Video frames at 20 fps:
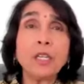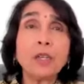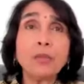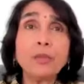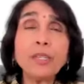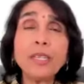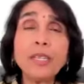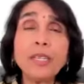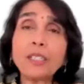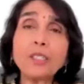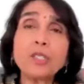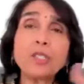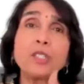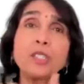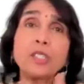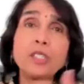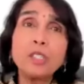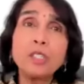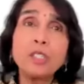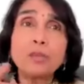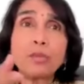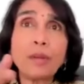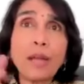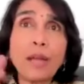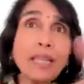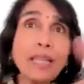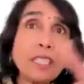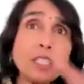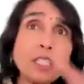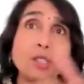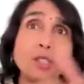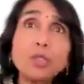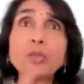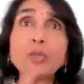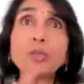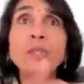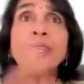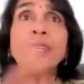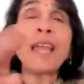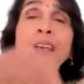we had the right to
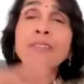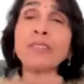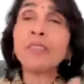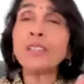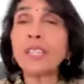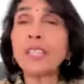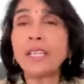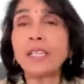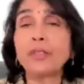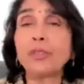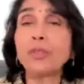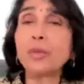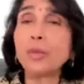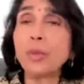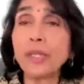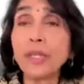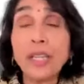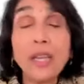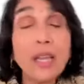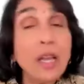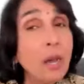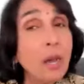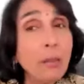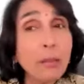navigate through it.